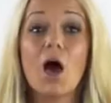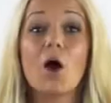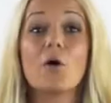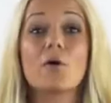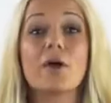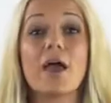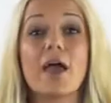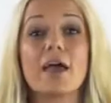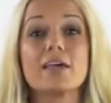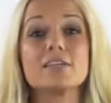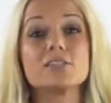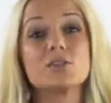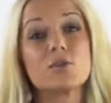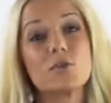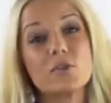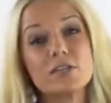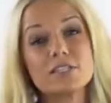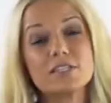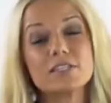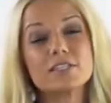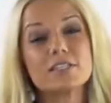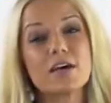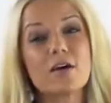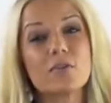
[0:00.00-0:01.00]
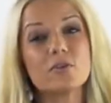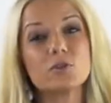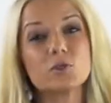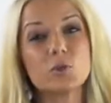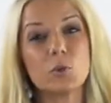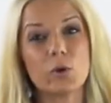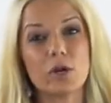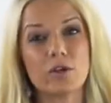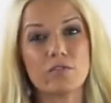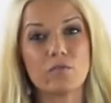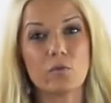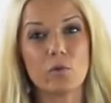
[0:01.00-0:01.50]
Okay, so this is how the
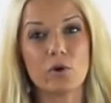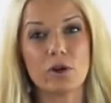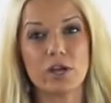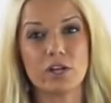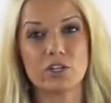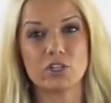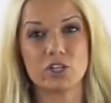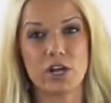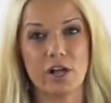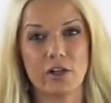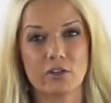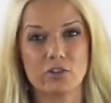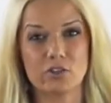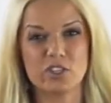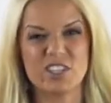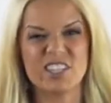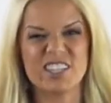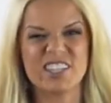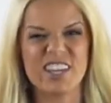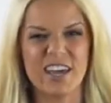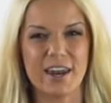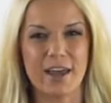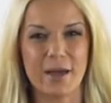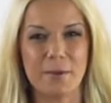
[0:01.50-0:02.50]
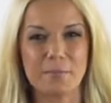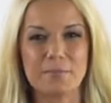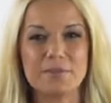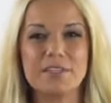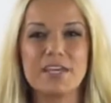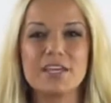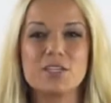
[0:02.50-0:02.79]
twenty-four day challenge is set up.